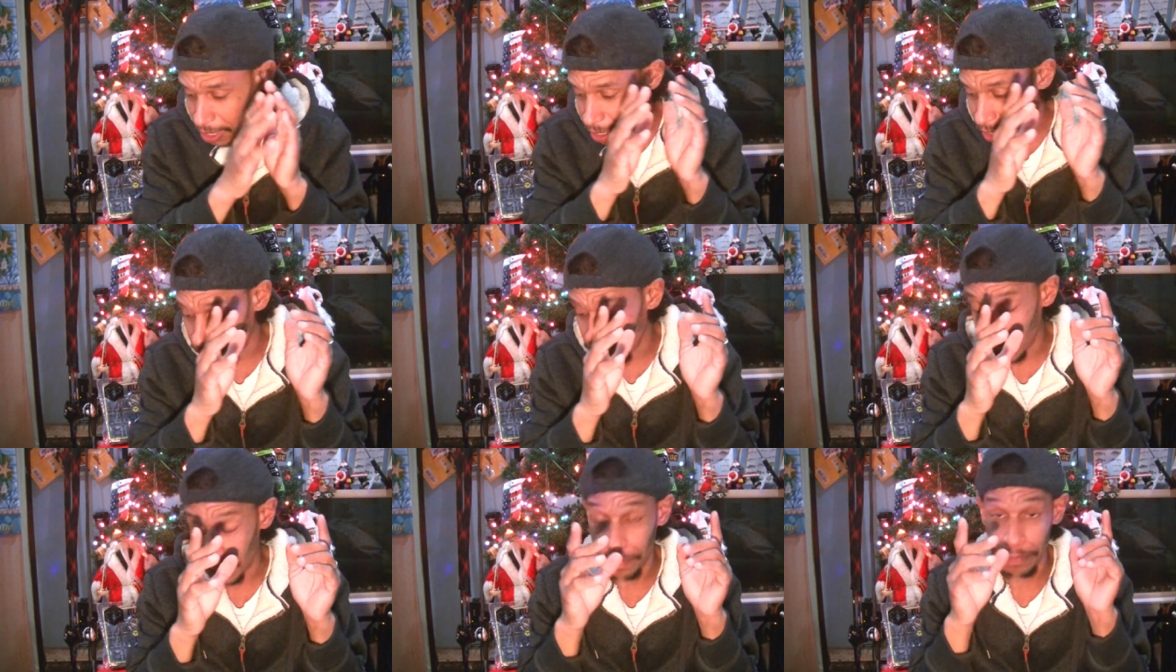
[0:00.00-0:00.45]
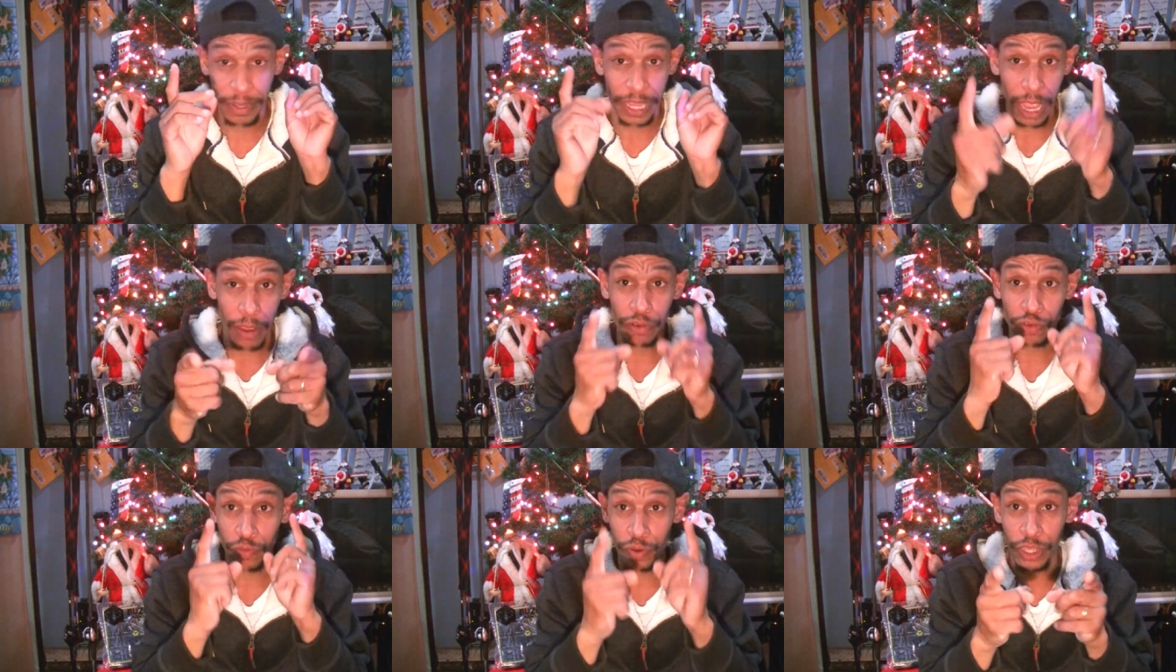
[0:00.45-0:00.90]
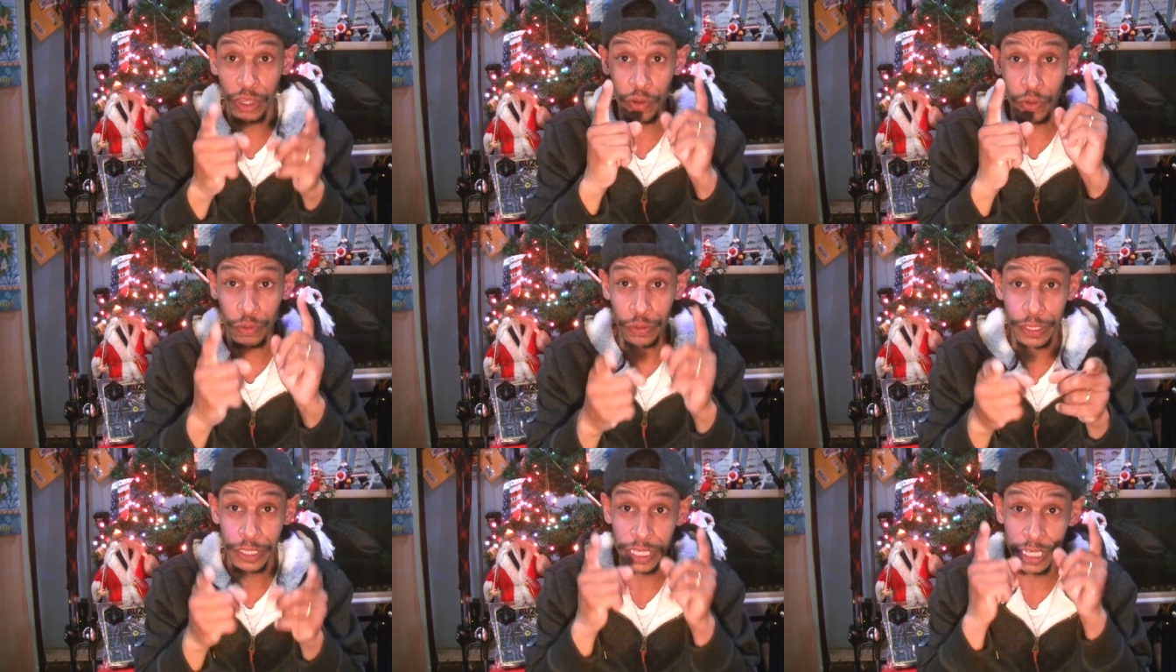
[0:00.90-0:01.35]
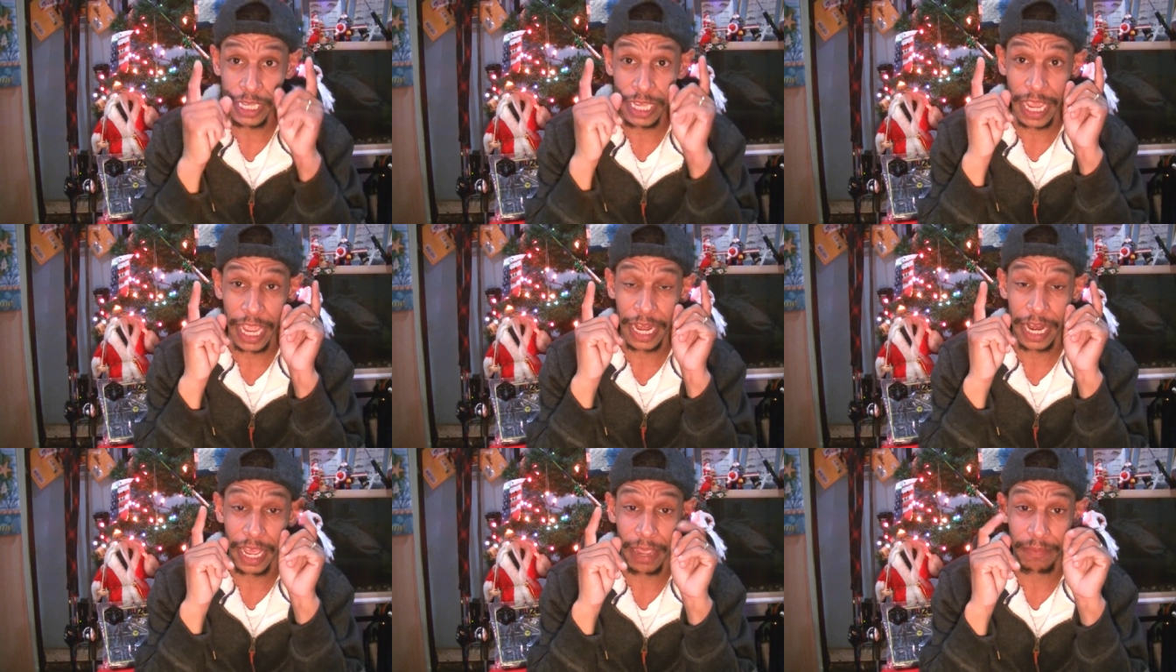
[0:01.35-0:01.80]
Uh, but that was really cool to
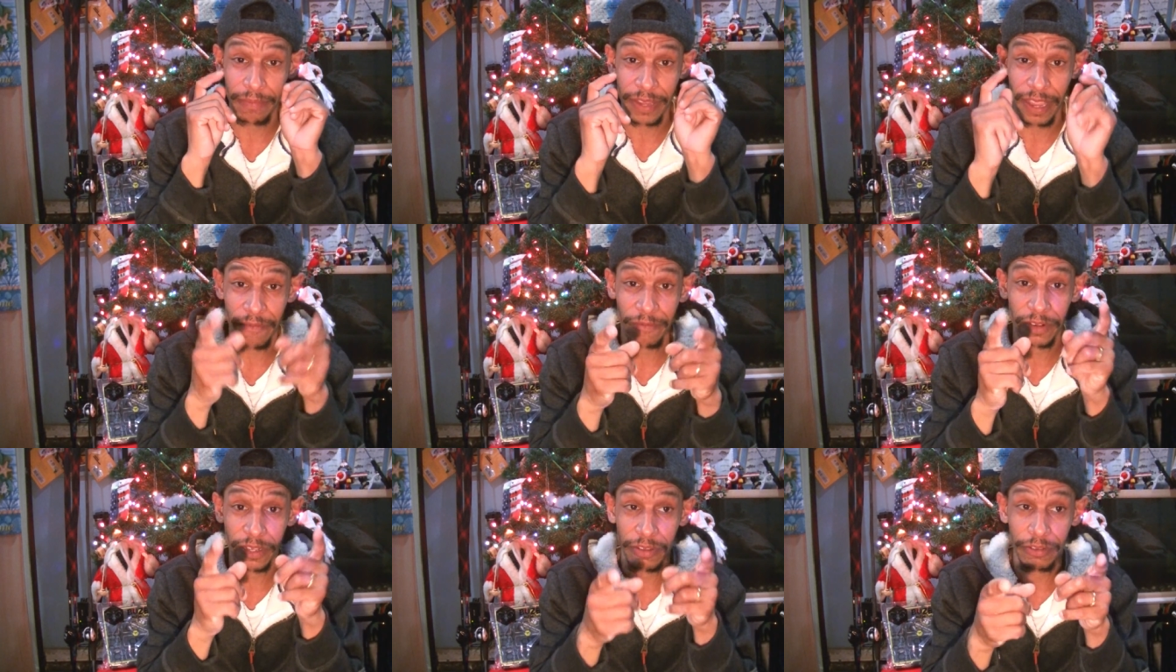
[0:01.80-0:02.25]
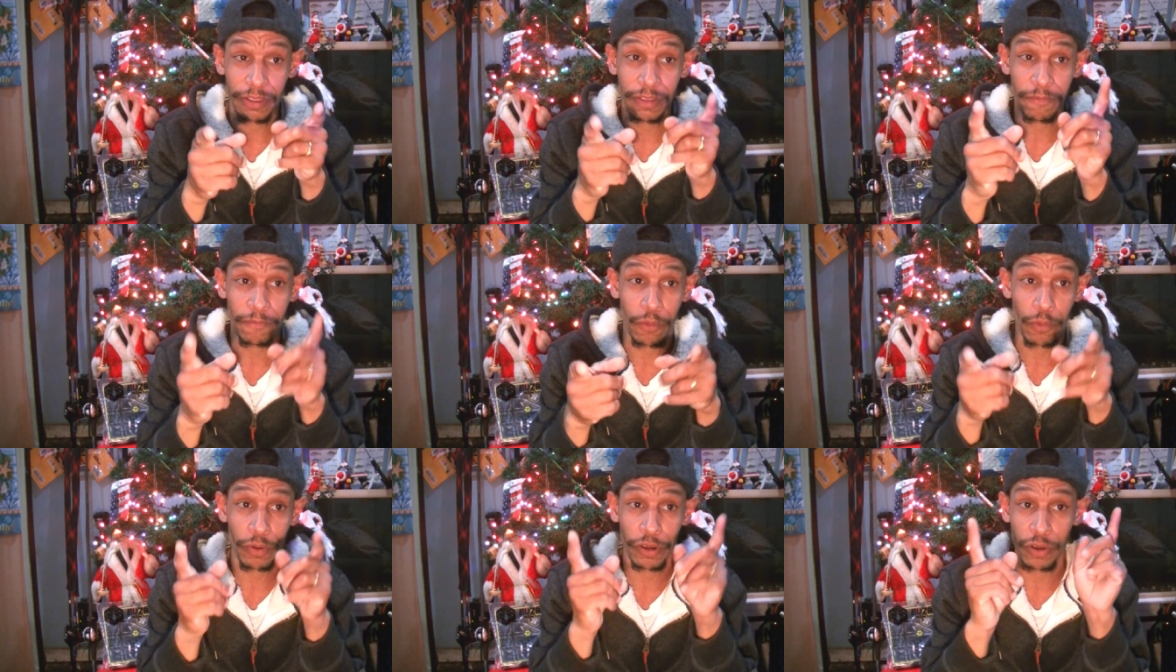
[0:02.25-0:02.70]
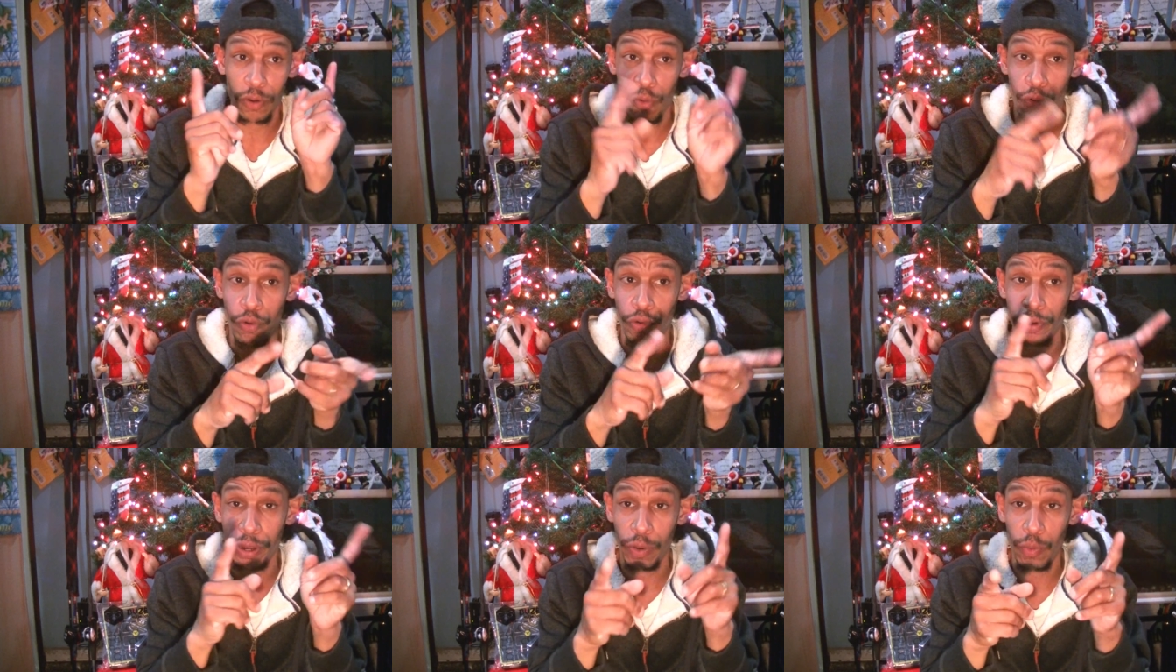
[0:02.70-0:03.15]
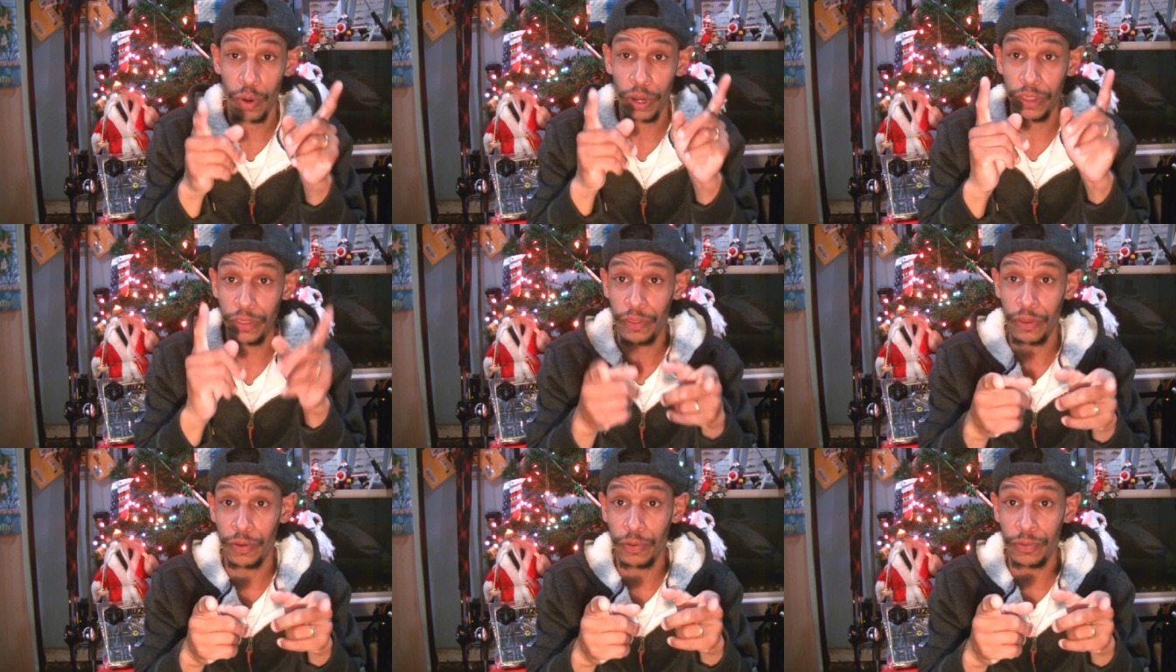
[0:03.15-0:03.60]
see, and I'm definitely looking forward to ordering one
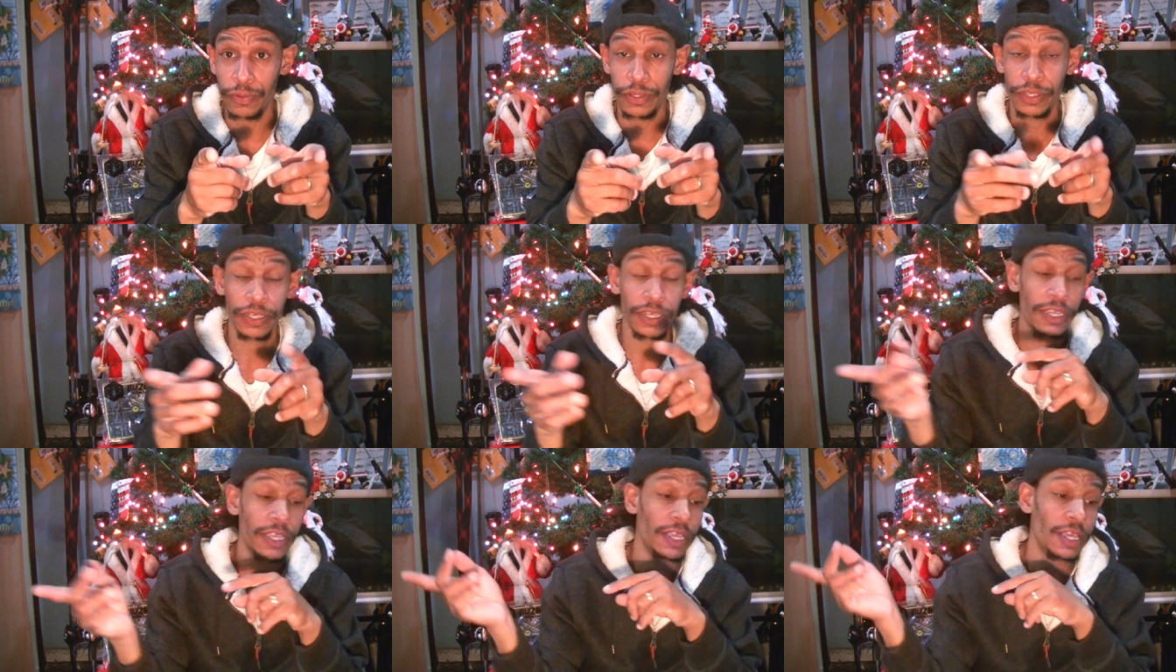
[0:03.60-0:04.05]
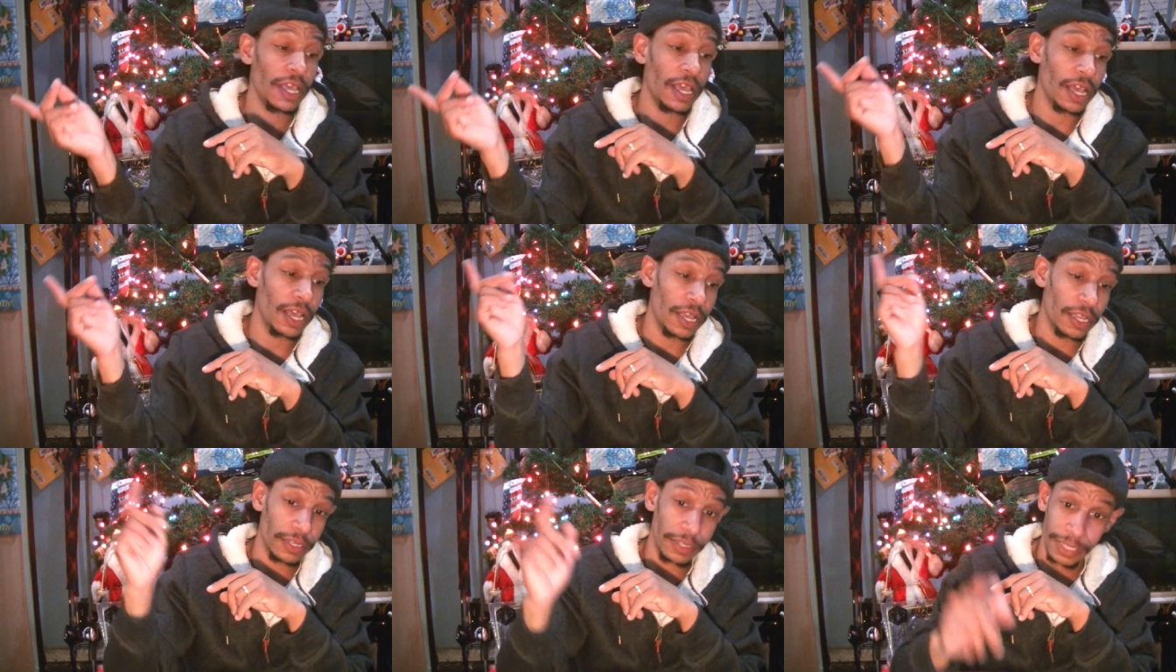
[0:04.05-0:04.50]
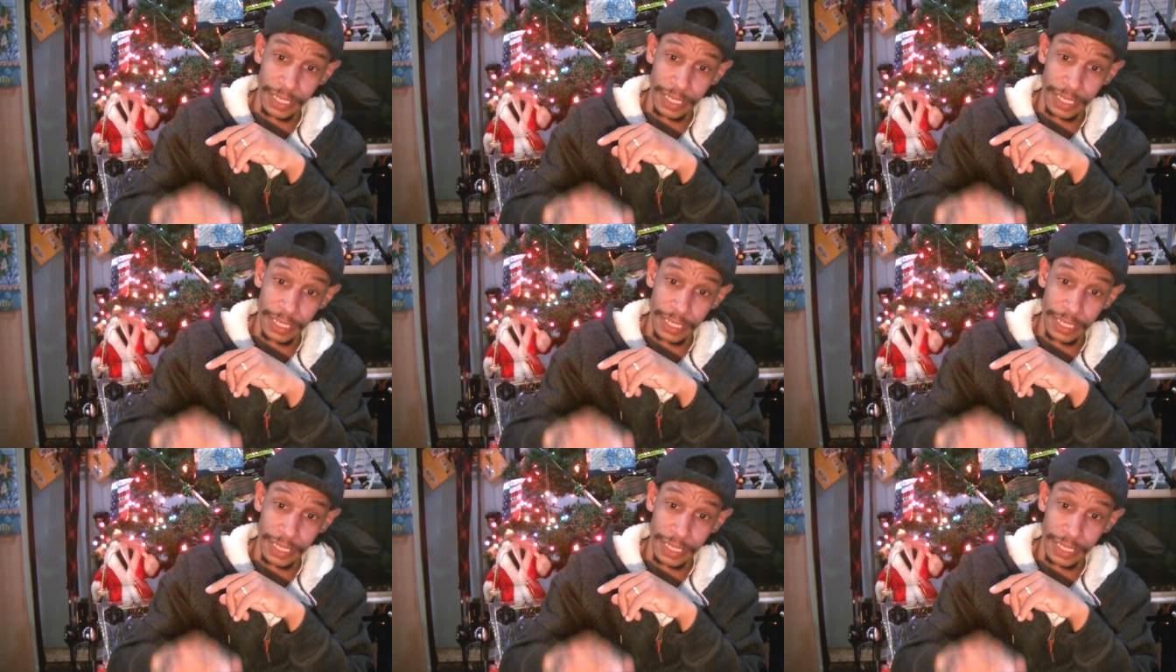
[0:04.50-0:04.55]
of those uh,